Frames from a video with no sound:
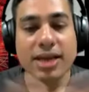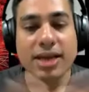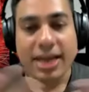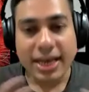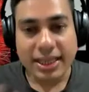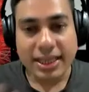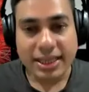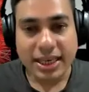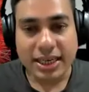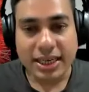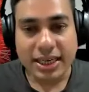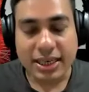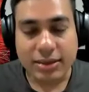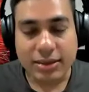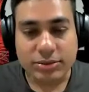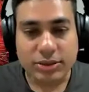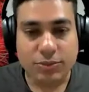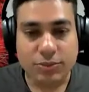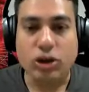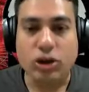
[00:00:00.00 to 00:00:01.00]
And then
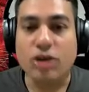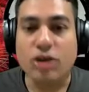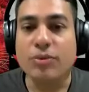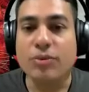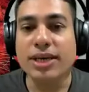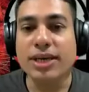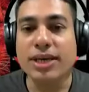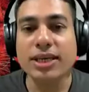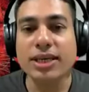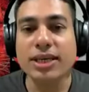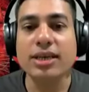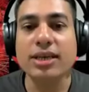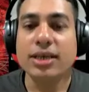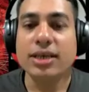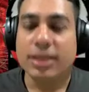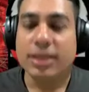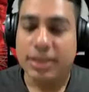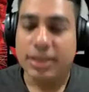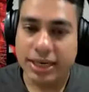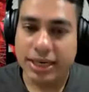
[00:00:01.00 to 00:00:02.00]
comes the programmability.
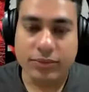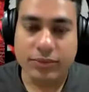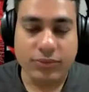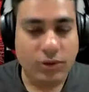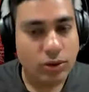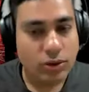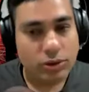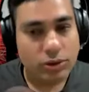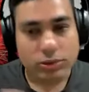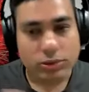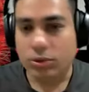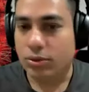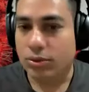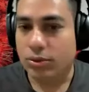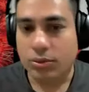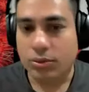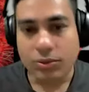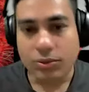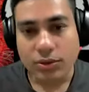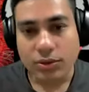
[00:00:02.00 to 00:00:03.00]
That will
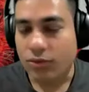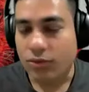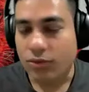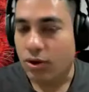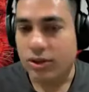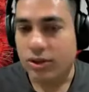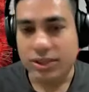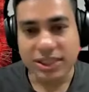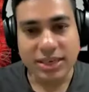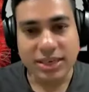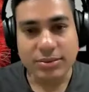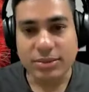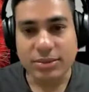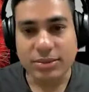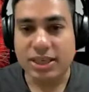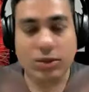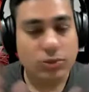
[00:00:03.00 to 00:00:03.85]
also follow the same thing.